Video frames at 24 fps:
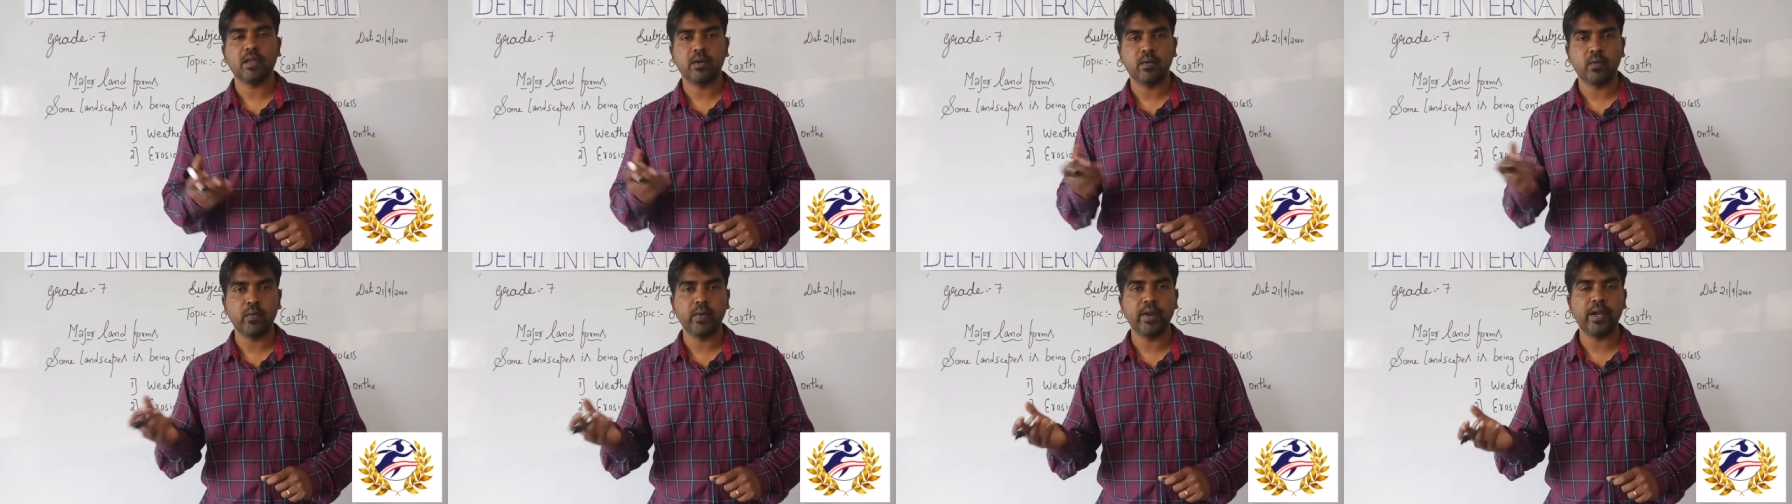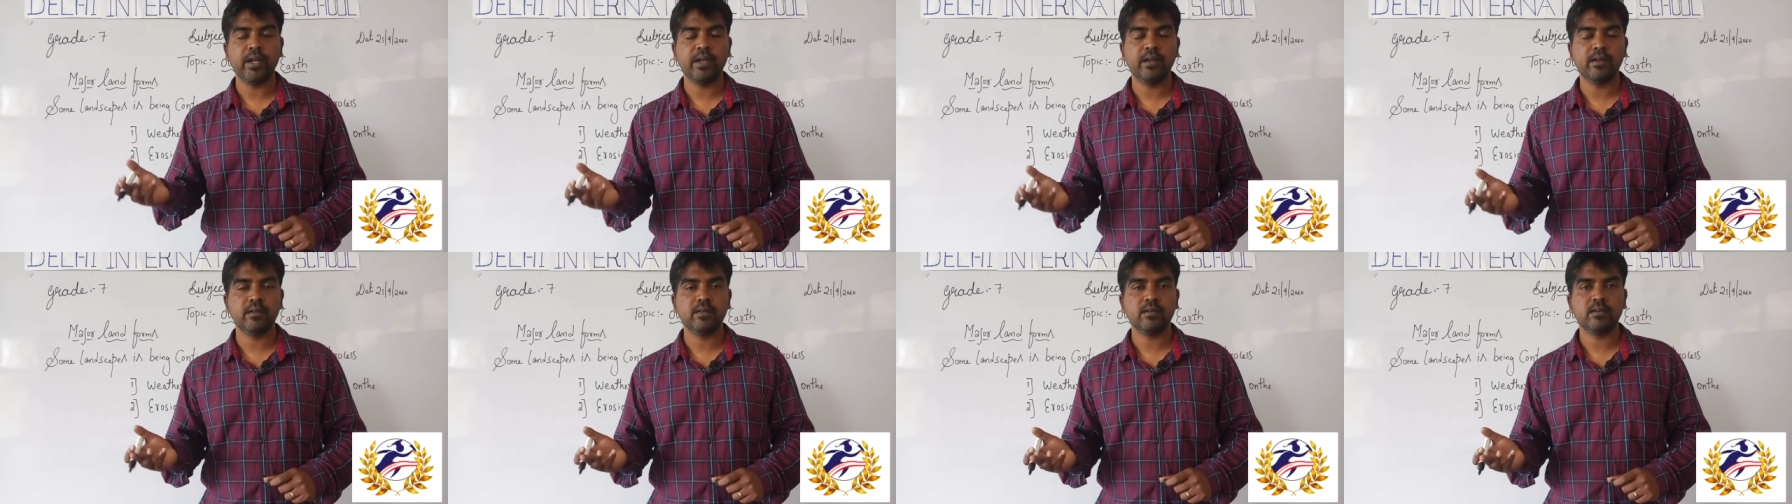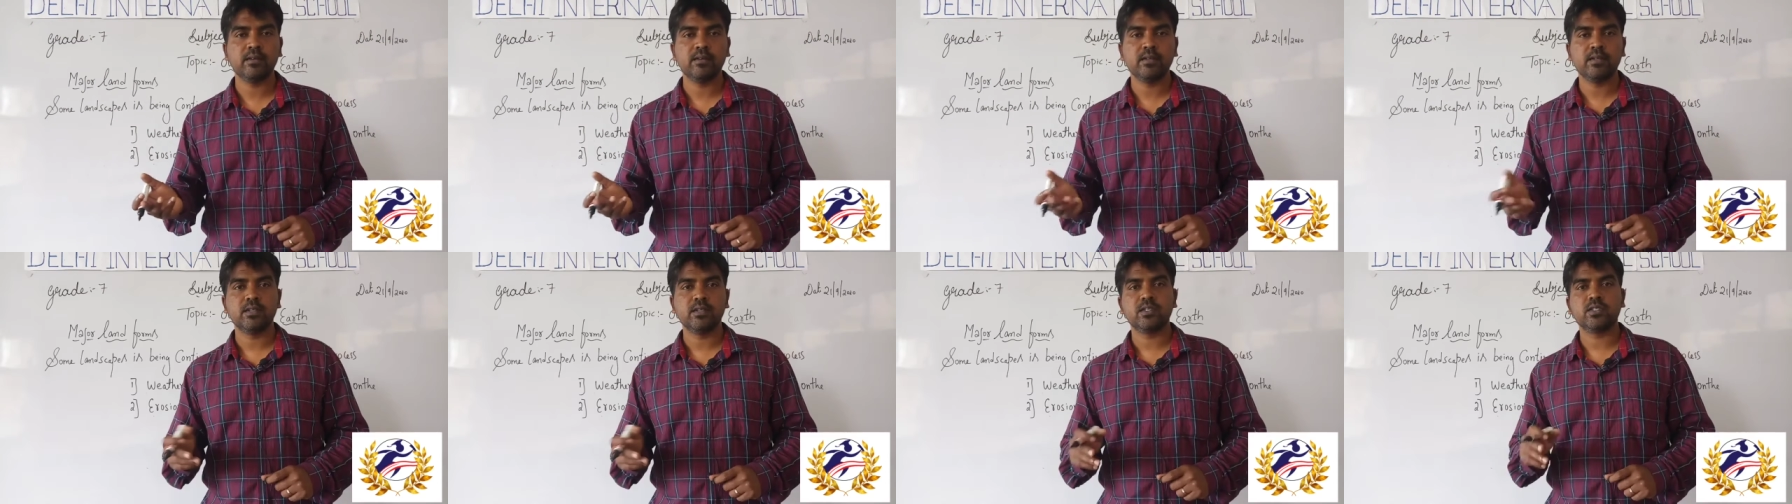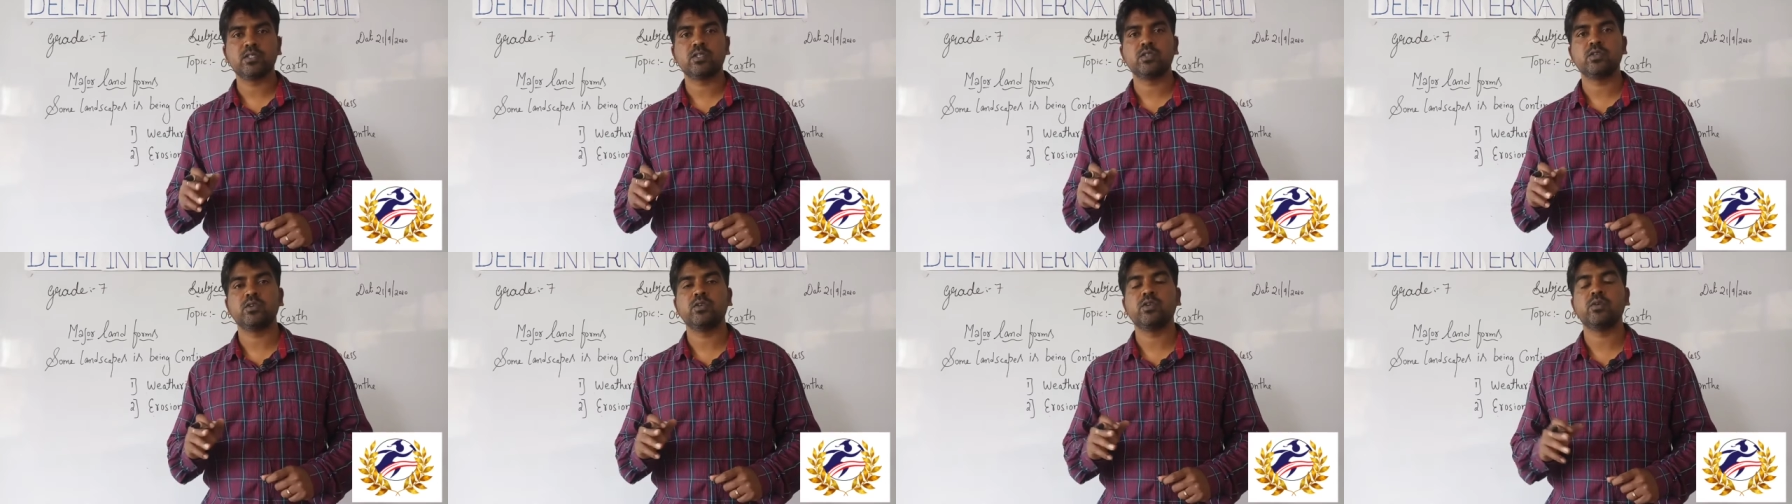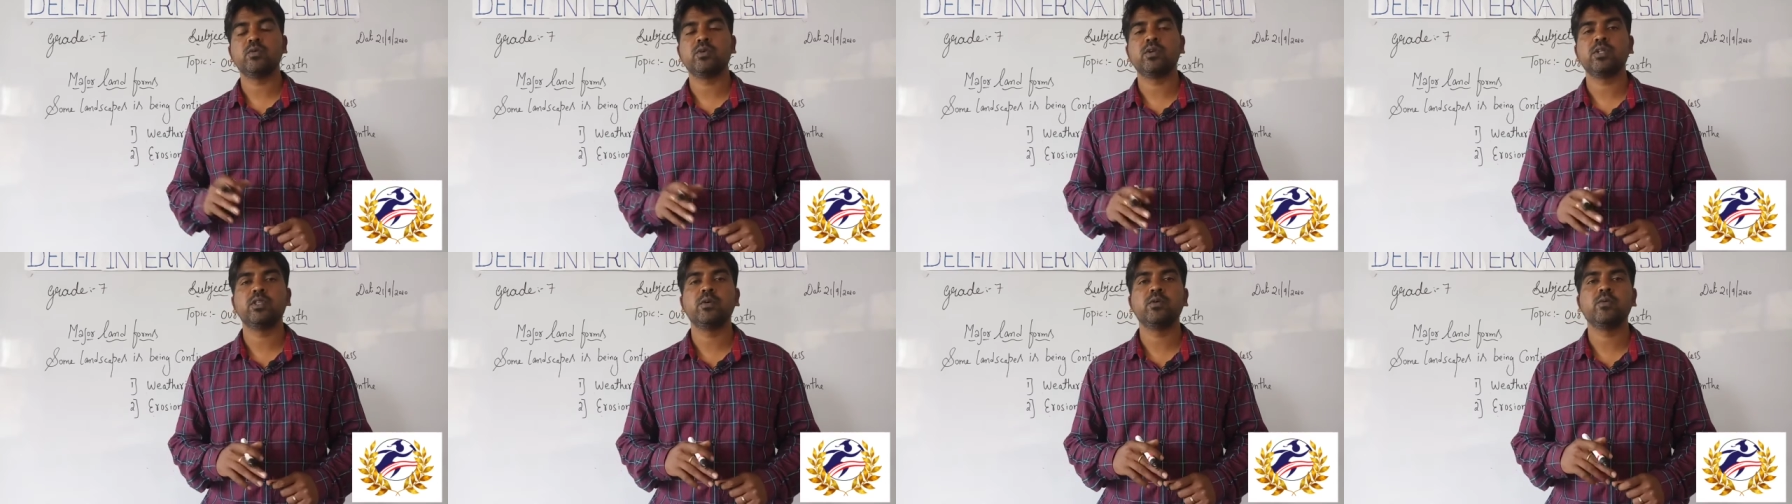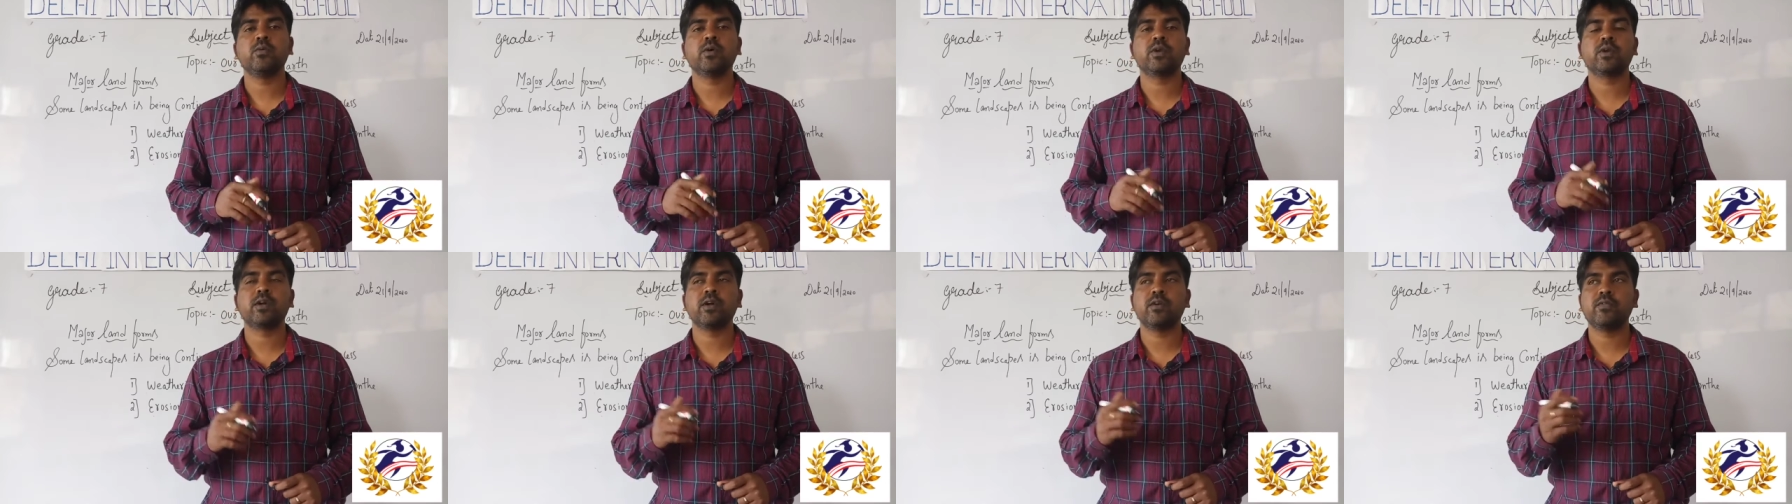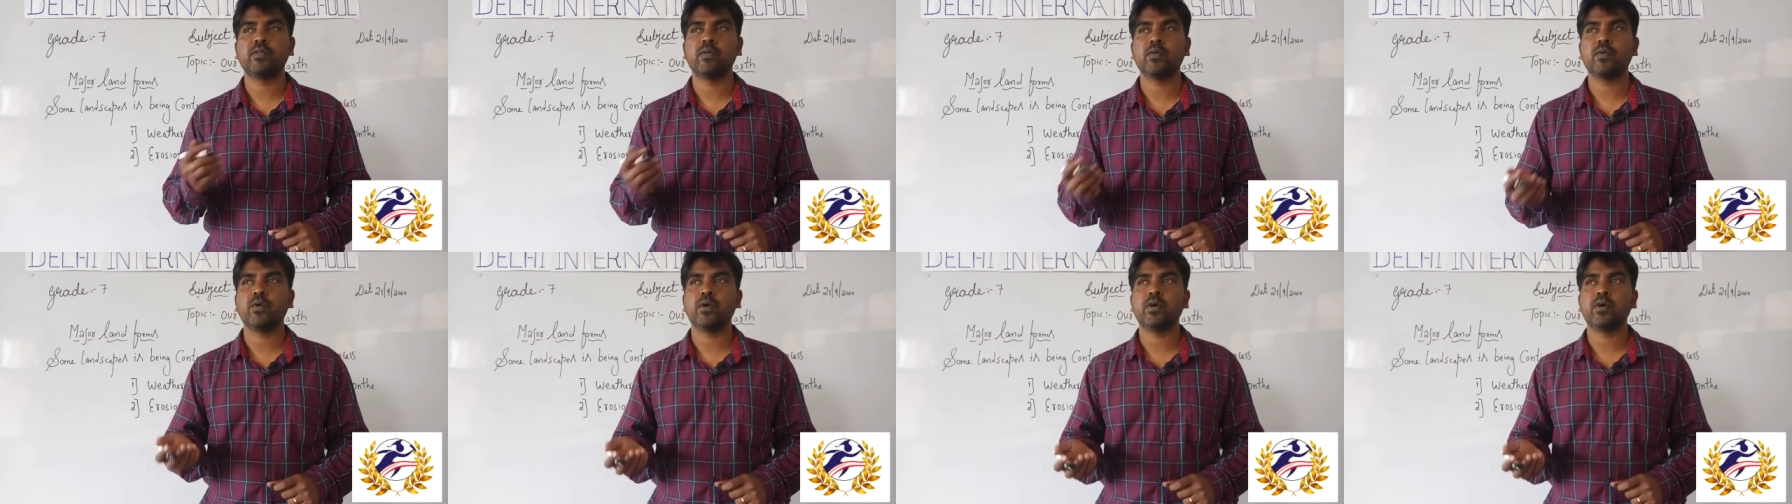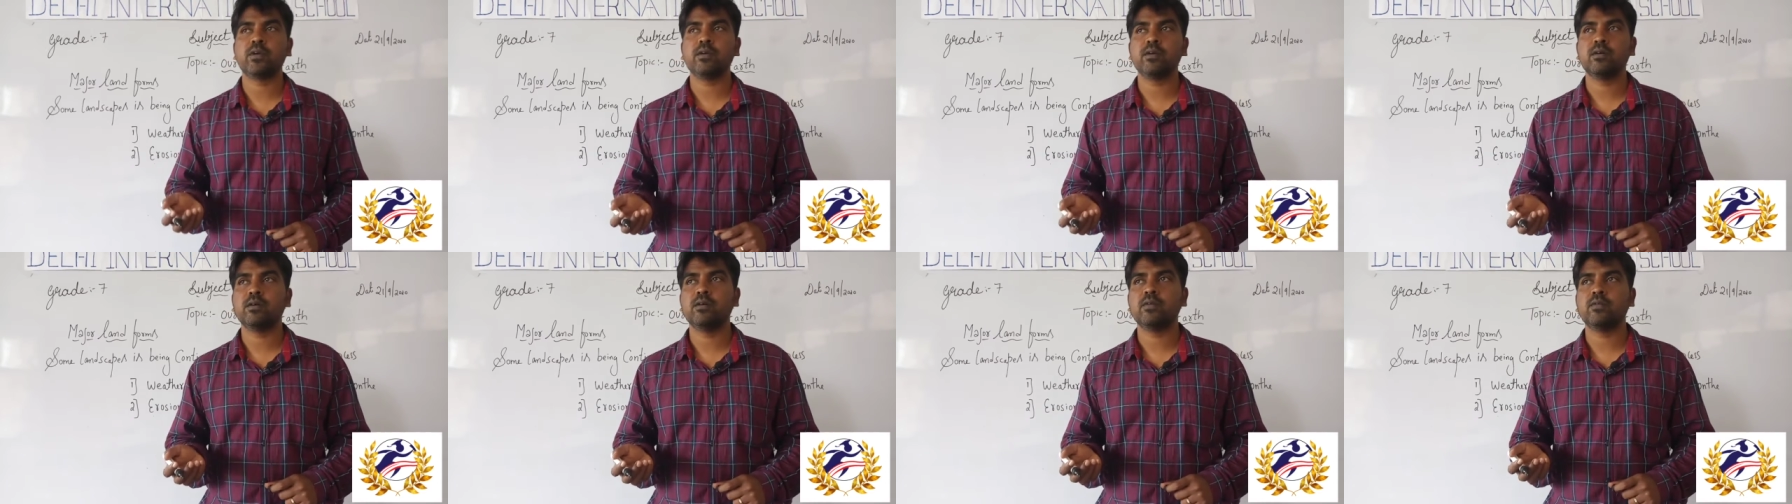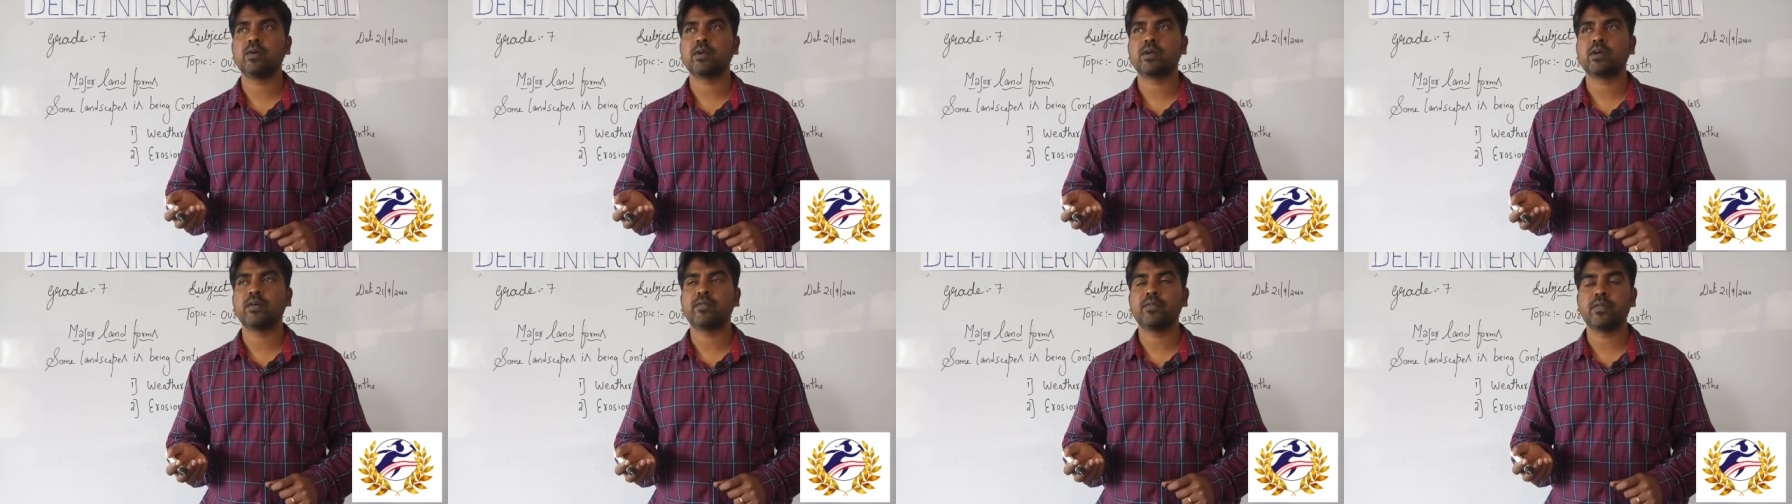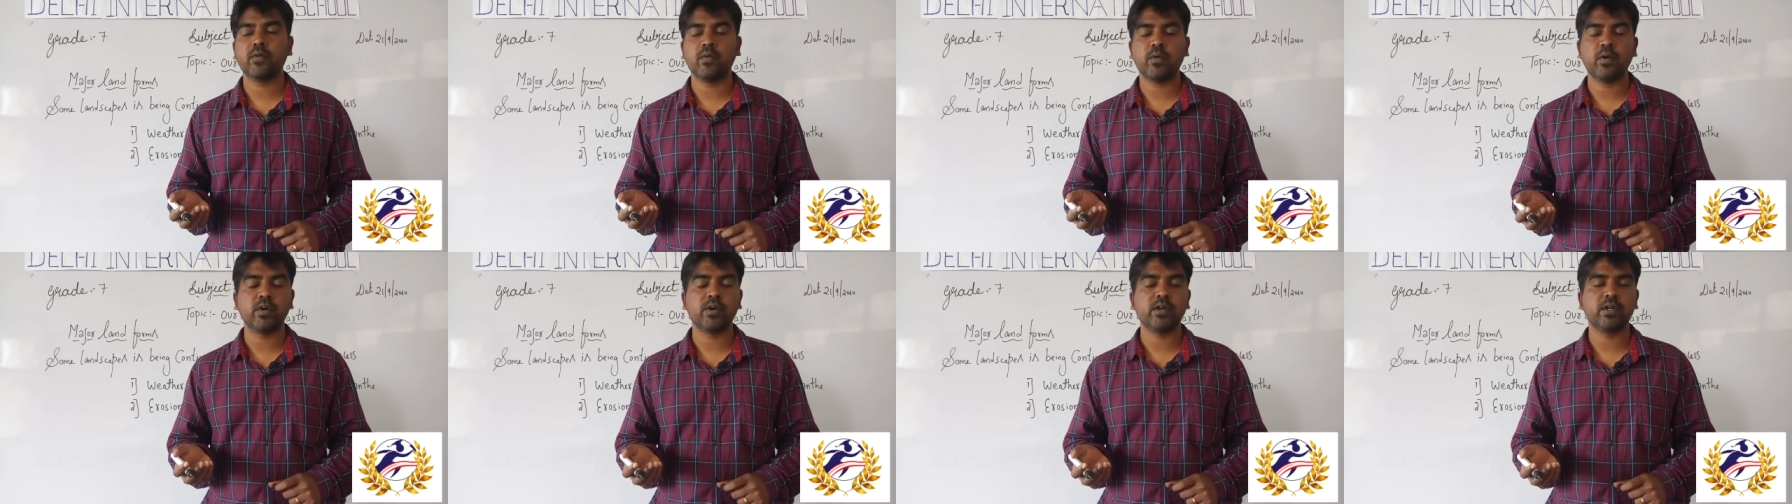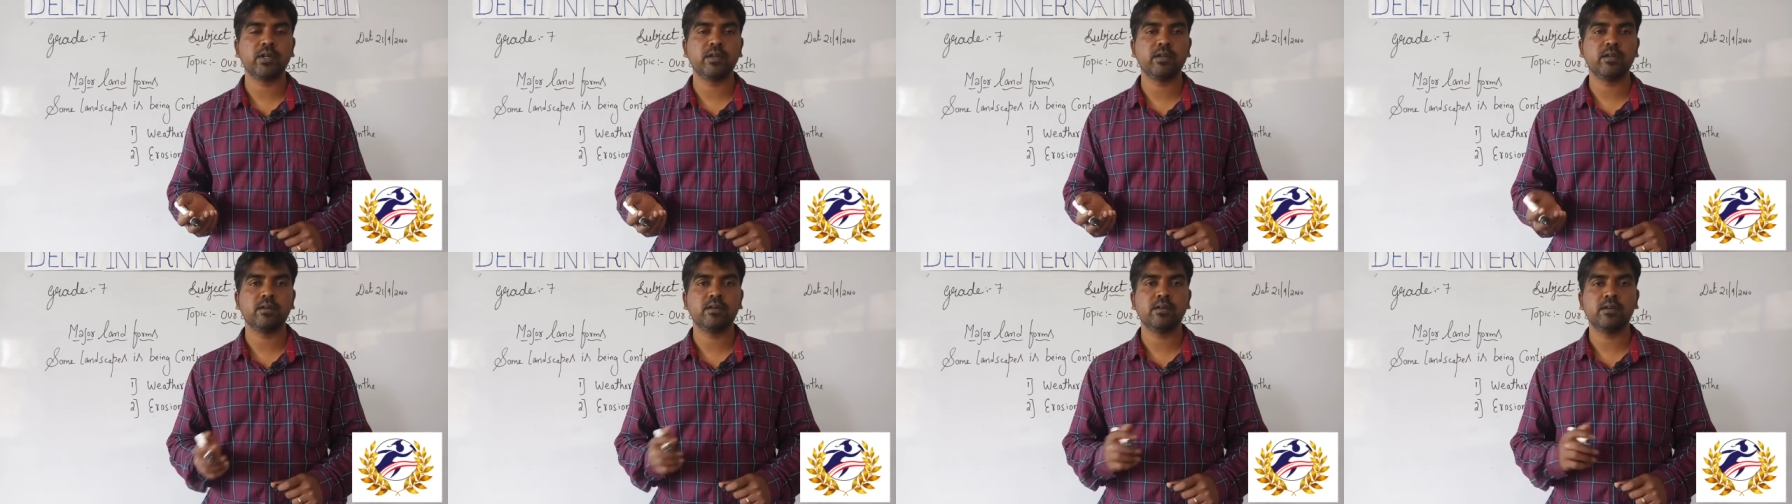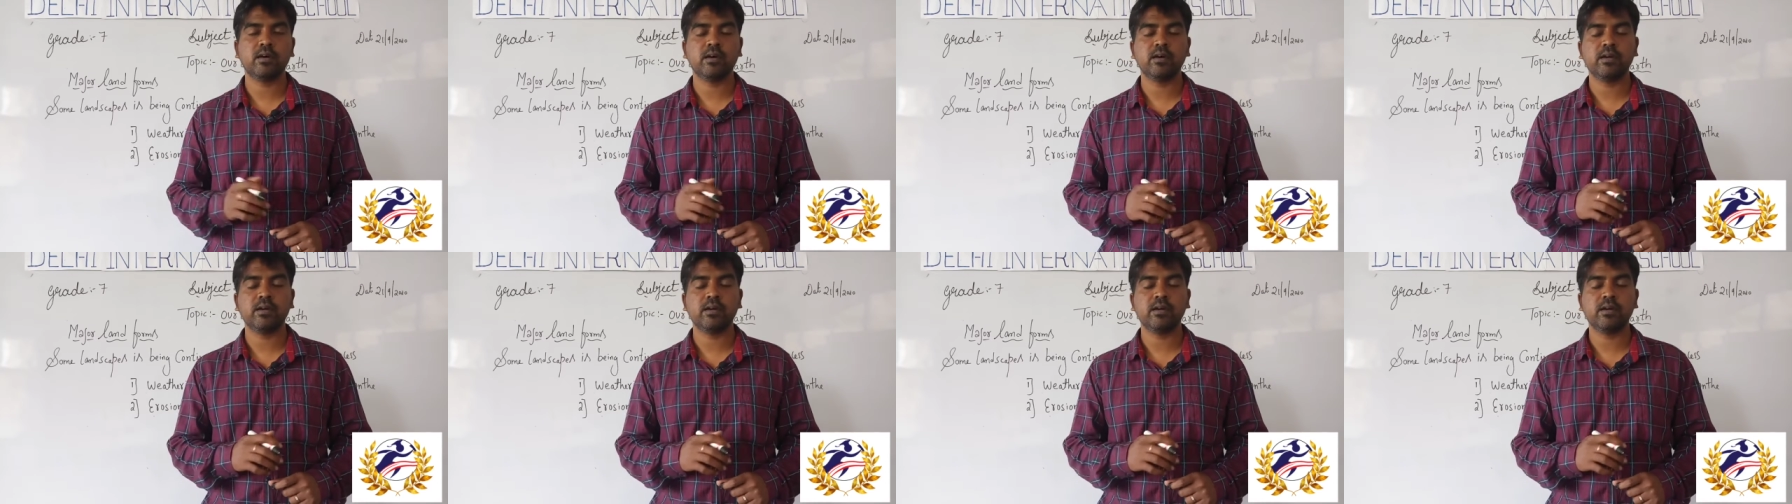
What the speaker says: wind. So due to the work of the water